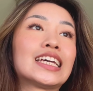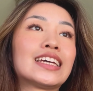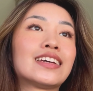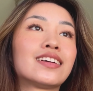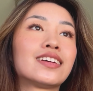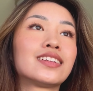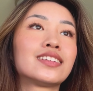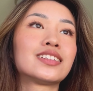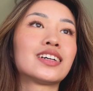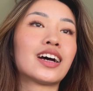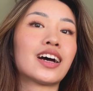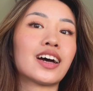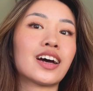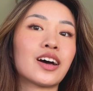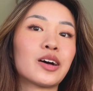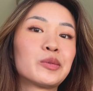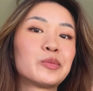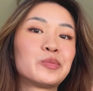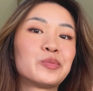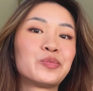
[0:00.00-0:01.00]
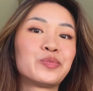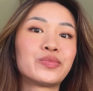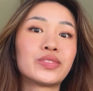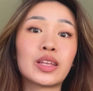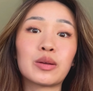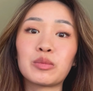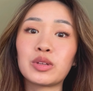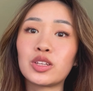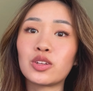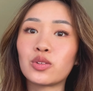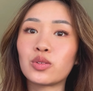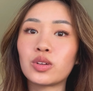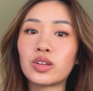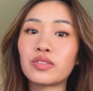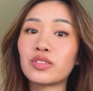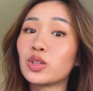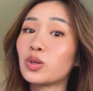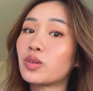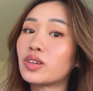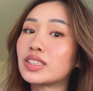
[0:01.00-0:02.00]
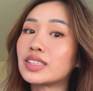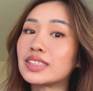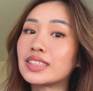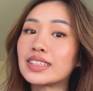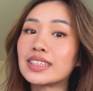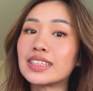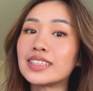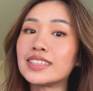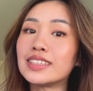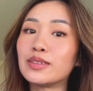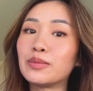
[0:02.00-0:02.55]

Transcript: and um, let me know if you want to see